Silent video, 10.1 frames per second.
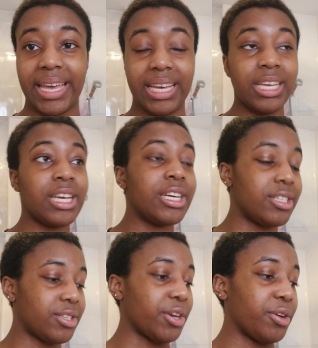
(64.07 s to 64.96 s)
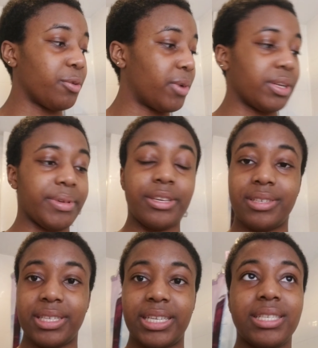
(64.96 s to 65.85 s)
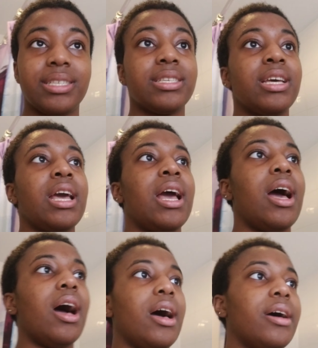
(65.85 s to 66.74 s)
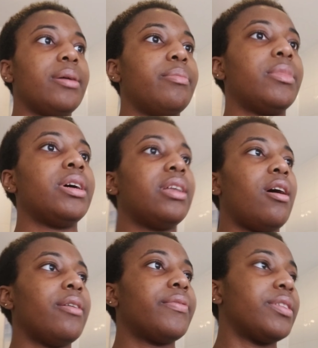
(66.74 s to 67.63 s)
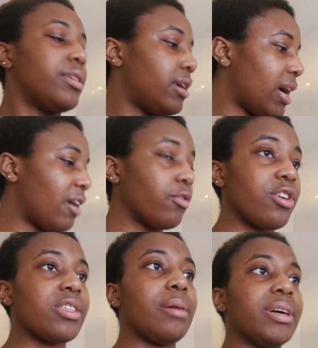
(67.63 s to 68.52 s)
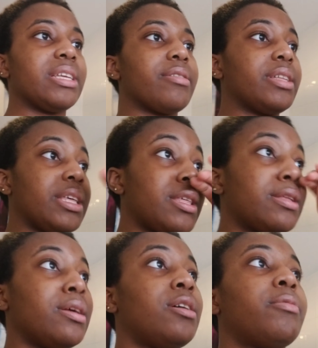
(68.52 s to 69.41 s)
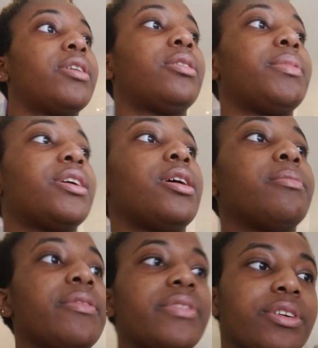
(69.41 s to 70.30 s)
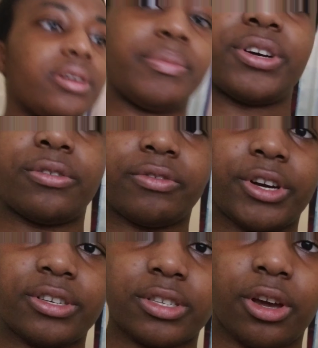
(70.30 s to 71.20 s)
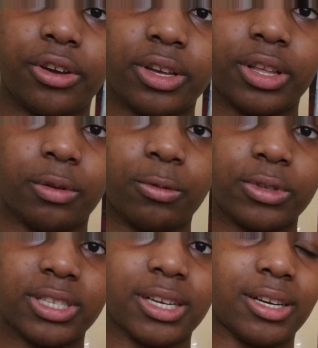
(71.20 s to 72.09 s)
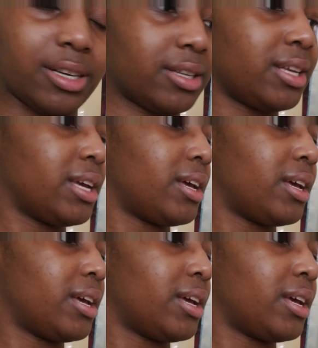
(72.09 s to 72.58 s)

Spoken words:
hair. So we're going to be using this. After I've washed out my deep conditioner, we're going to be going with the Camille Rose Coconut Water